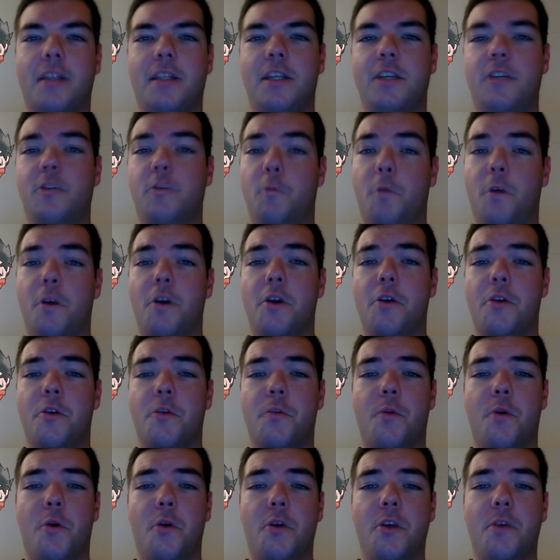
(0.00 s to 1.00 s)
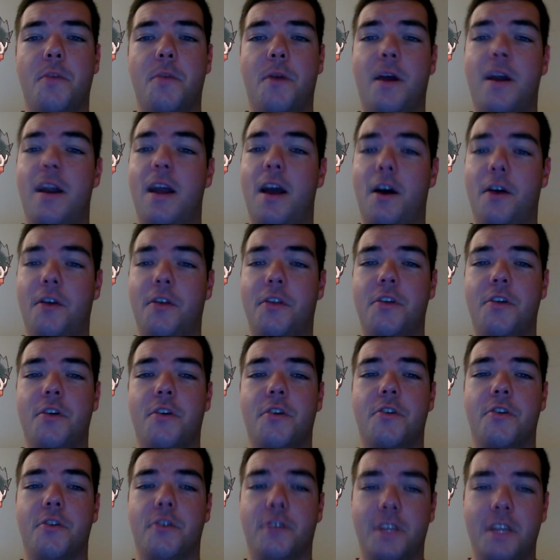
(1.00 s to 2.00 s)
least one other Pokemon healthy
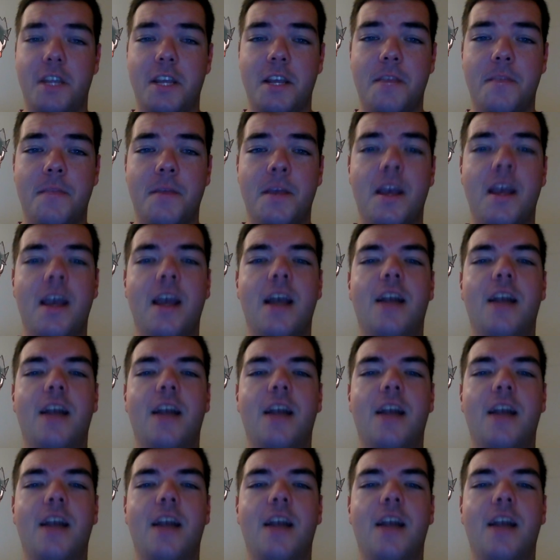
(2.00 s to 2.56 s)
on your team,